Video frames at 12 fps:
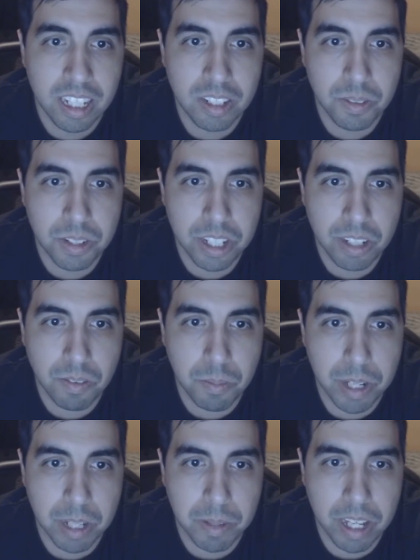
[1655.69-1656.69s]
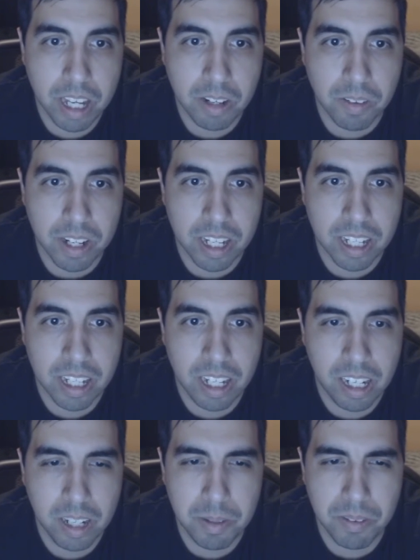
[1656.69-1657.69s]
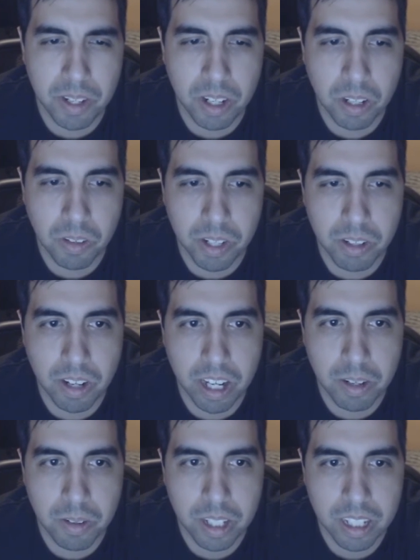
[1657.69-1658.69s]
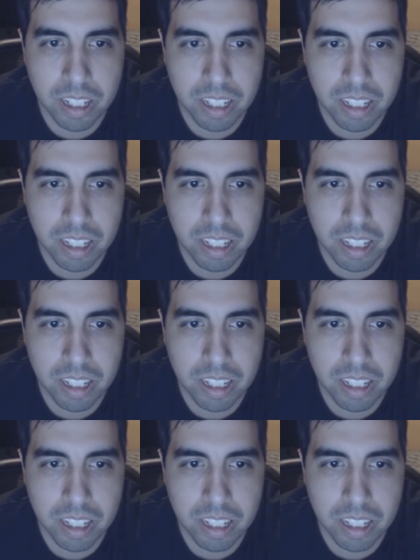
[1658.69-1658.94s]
That's what you get for making me angry. I'm even hungrier now.